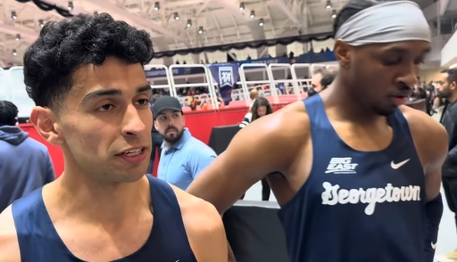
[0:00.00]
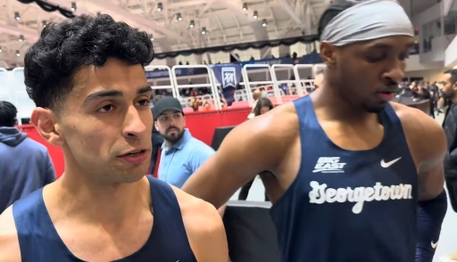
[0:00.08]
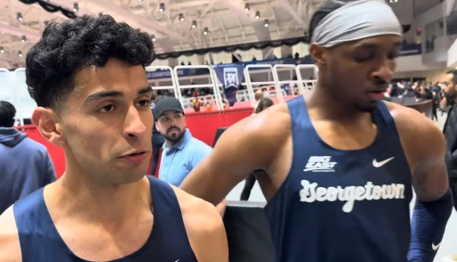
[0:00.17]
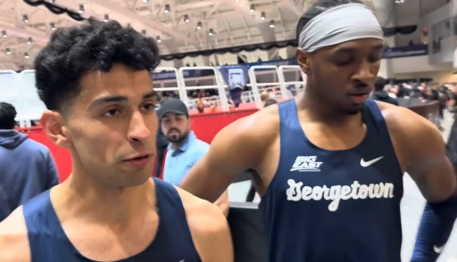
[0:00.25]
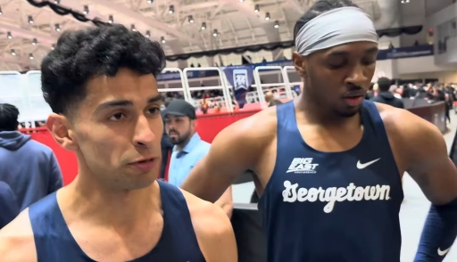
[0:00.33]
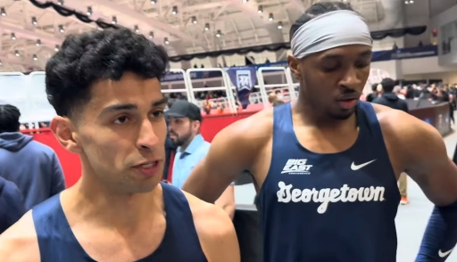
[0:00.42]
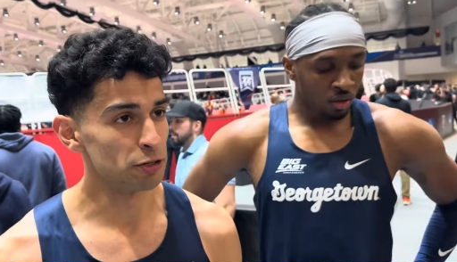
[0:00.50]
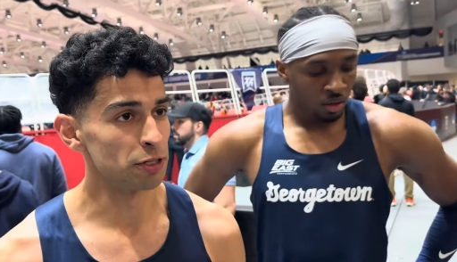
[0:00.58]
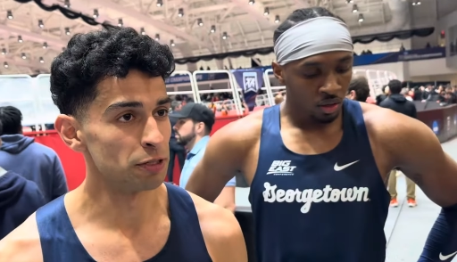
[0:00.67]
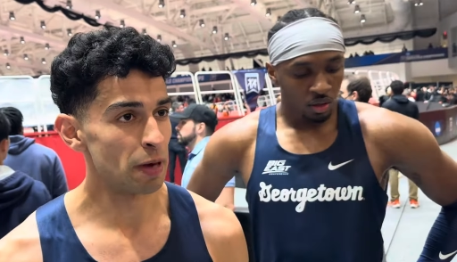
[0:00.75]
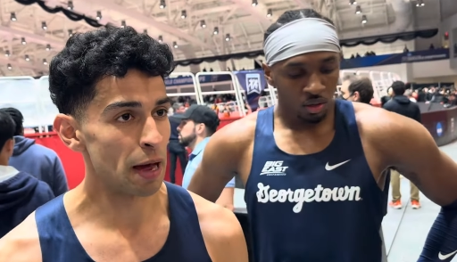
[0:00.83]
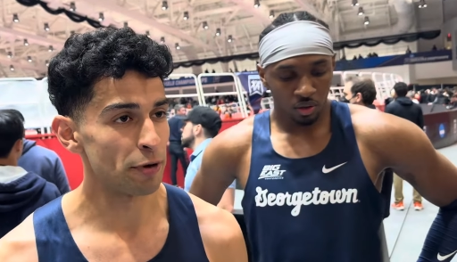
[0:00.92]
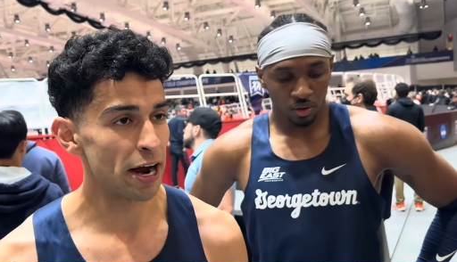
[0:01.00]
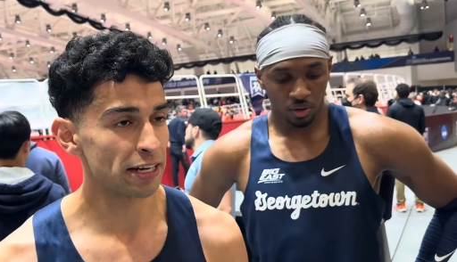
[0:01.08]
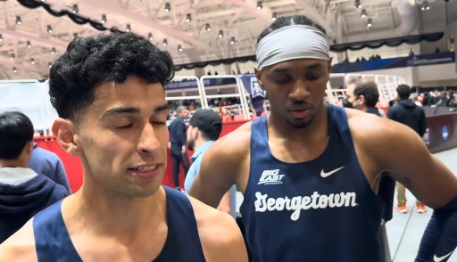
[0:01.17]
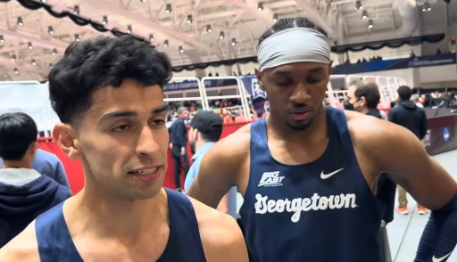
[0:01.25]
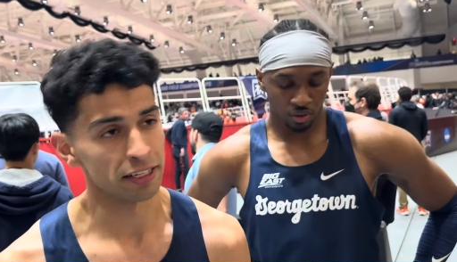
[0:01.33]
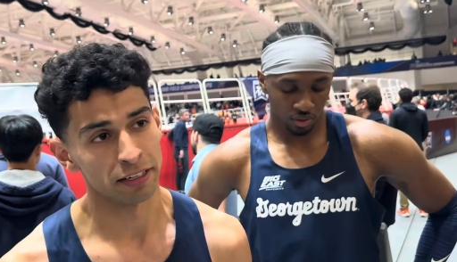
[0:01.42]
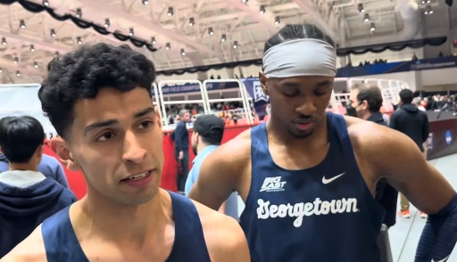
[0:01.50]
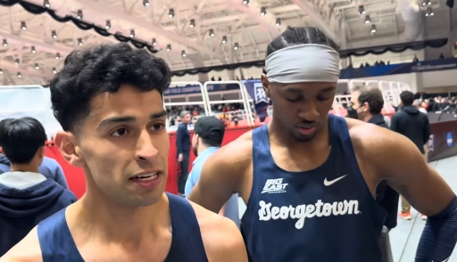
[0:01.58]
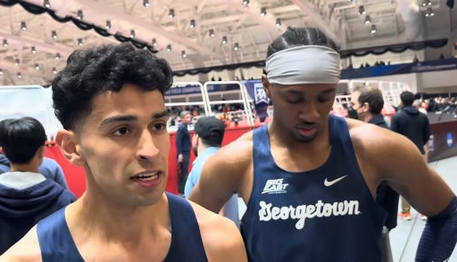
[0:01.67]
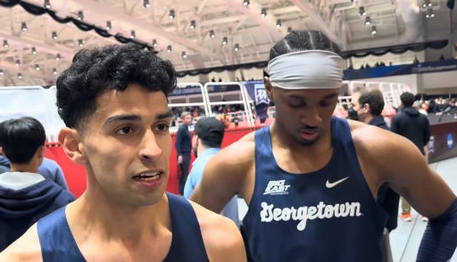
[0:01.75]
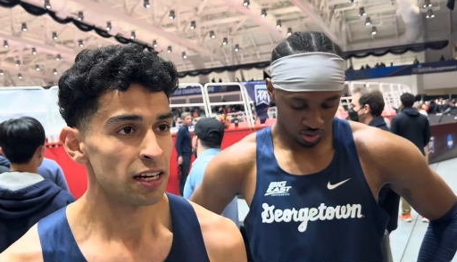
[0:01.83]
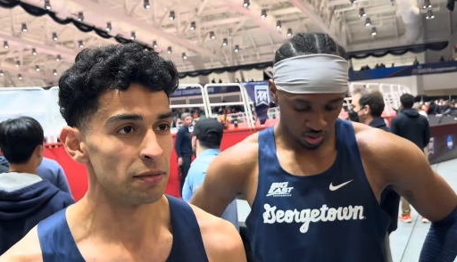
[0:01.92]
Speaker 1: the way we do in, at practice and
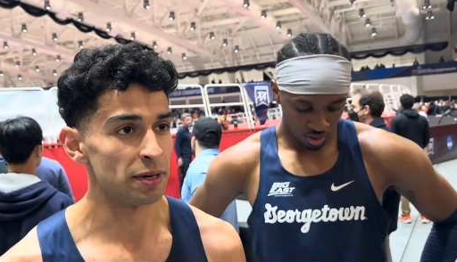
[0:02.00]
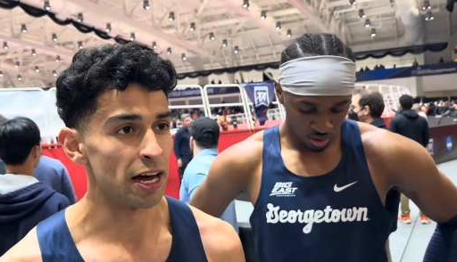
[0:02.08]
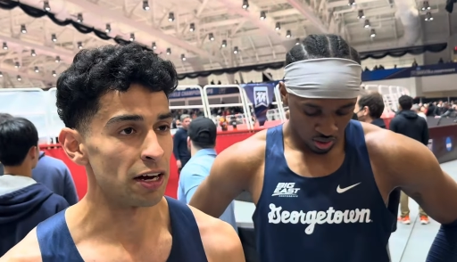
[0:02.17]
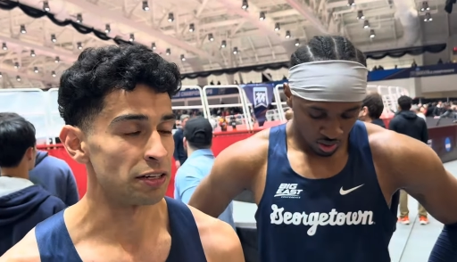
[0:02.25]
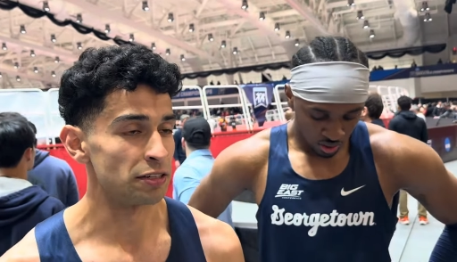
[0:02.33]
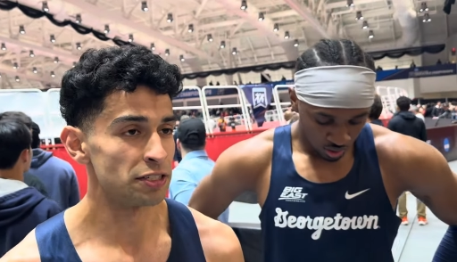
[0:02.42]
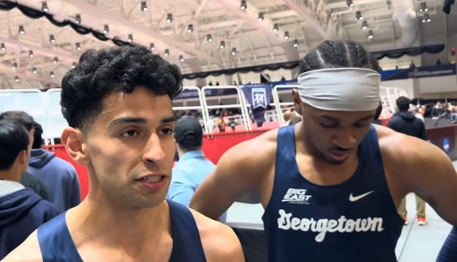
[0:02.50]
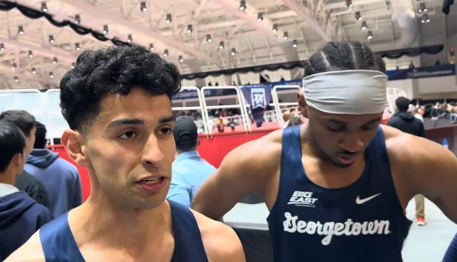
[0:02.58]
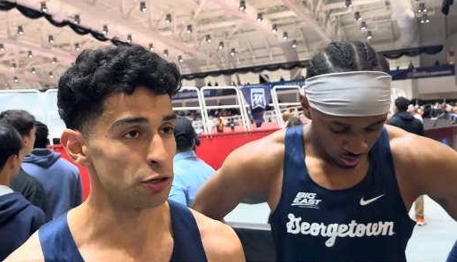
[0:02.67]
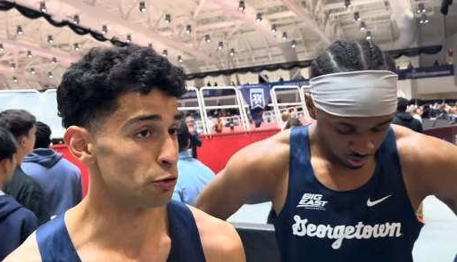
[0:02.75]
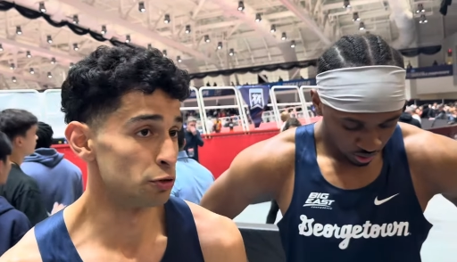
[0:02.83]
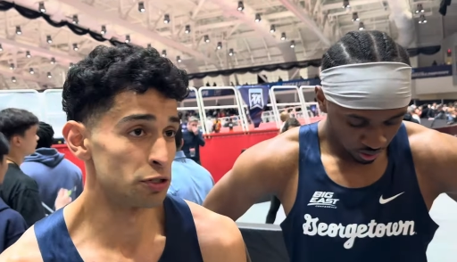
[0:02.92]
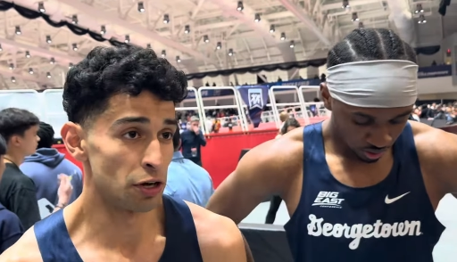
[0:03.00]
coming out and see who's